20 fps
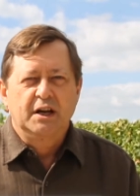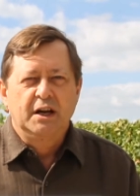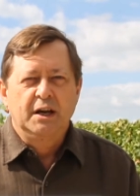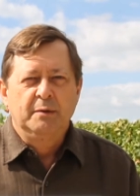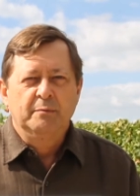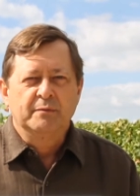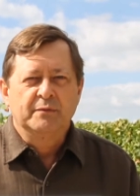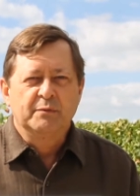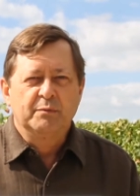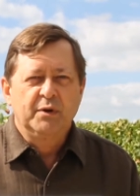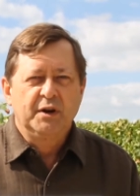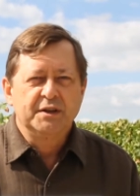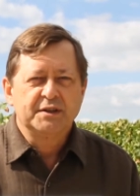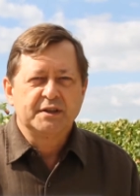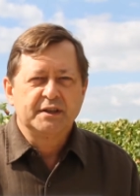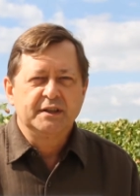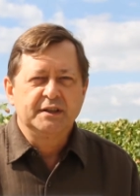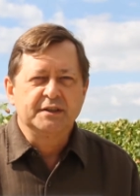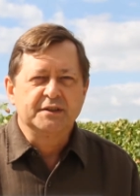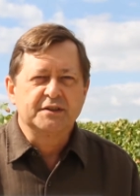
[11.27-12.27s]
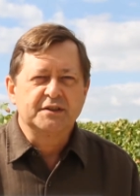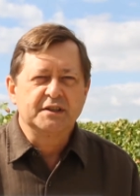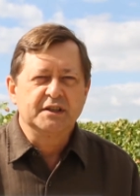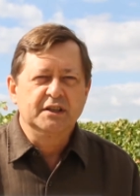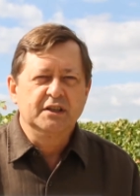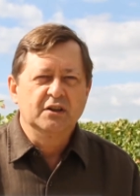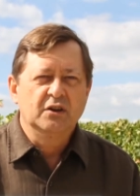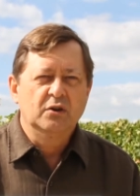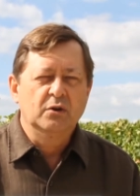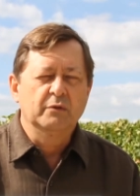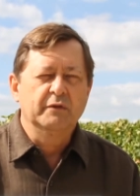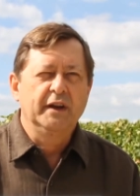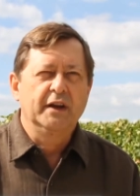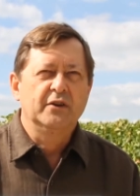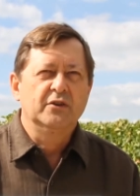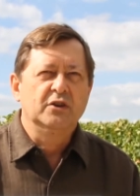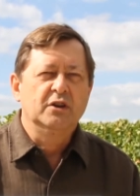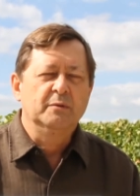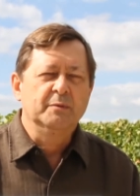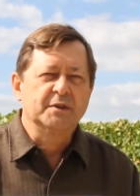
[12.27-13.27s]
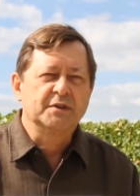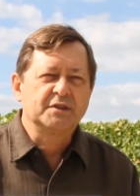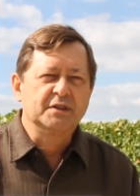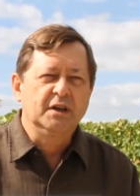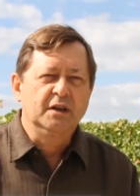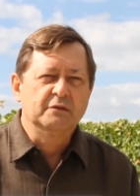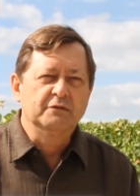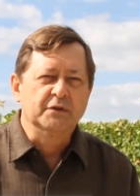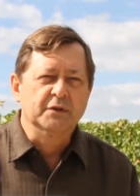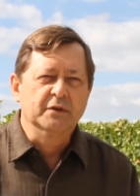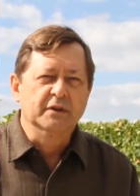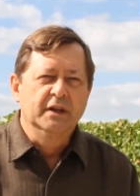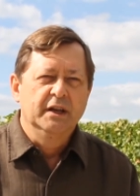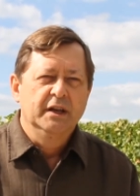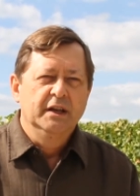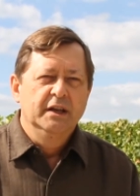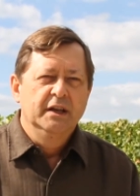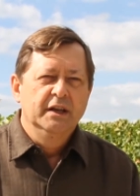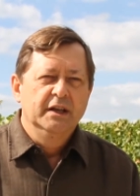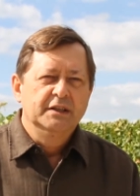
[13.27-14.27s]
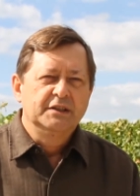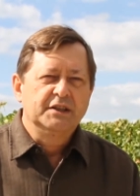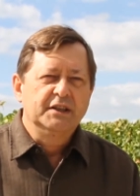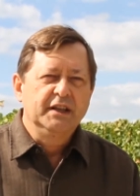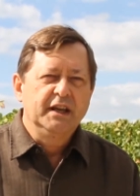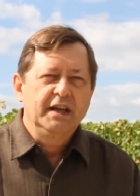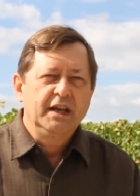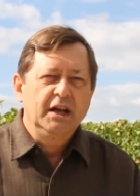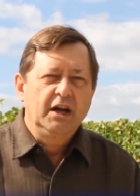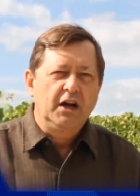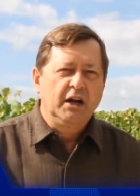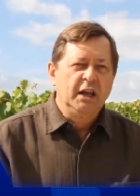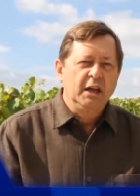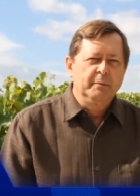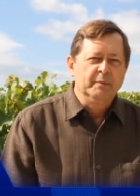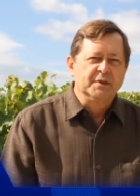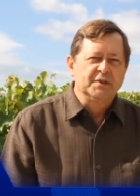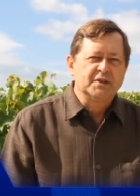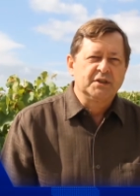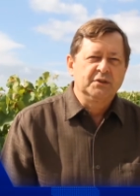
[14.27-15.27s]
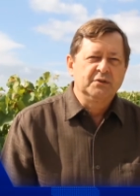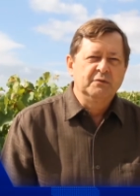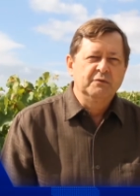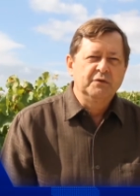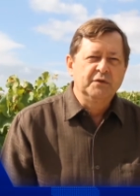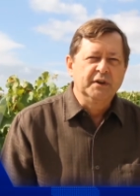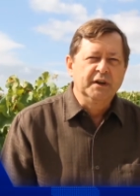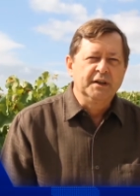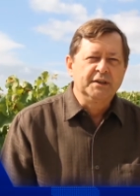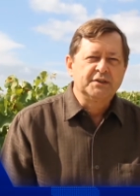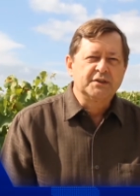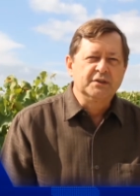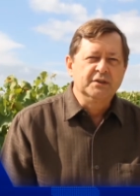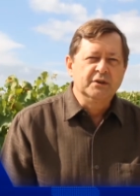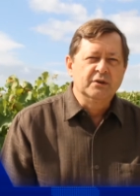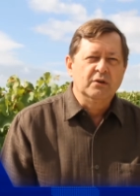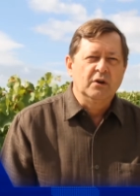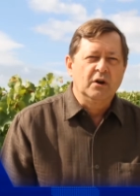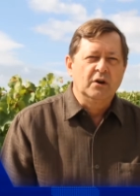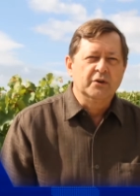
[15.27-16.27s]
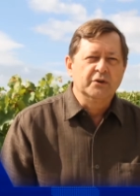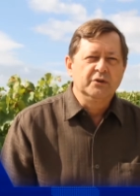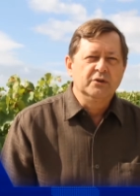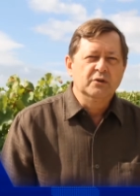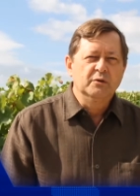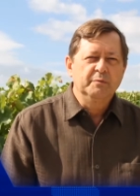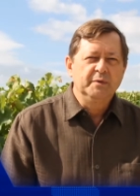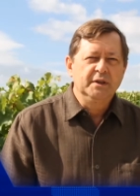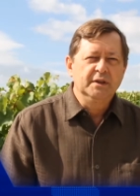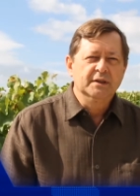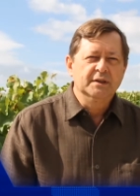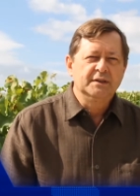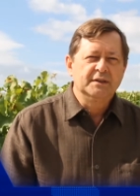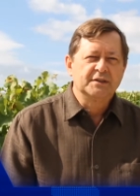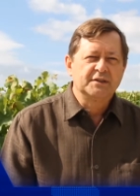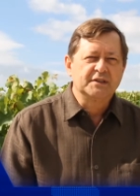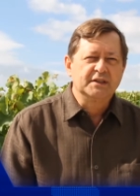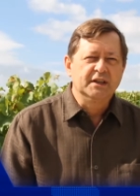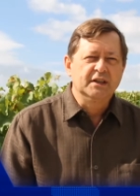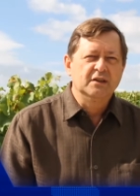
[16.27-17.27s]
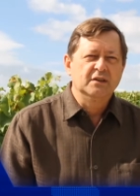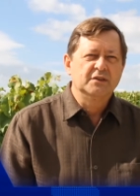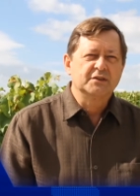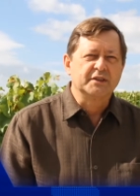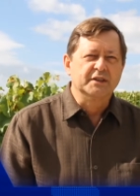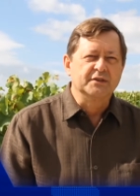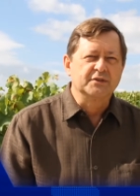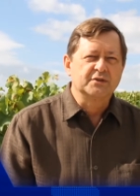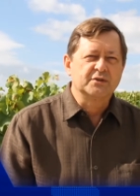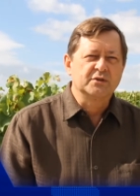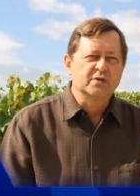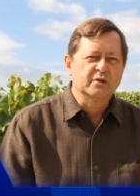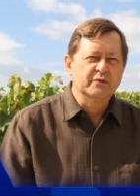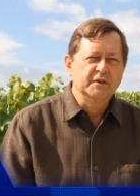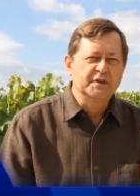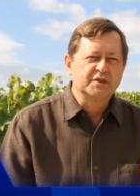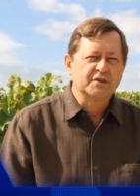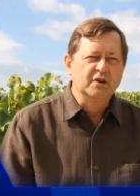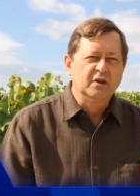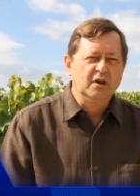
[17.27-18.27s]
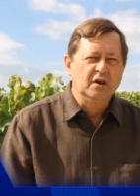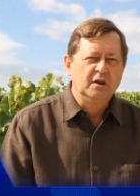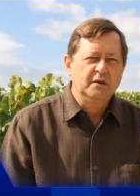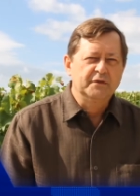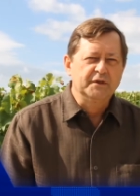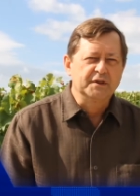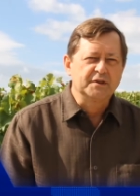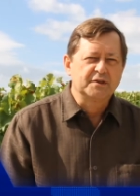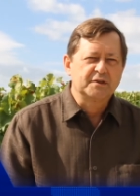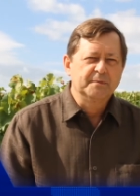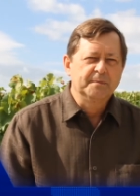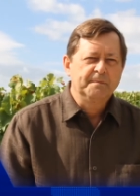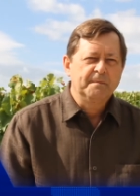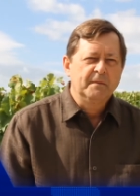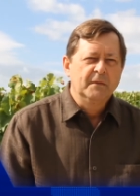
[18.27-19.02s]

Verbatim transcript: I am President and CEO of Agronomix Software. Today I am in southern France near our European Sales and Service Office.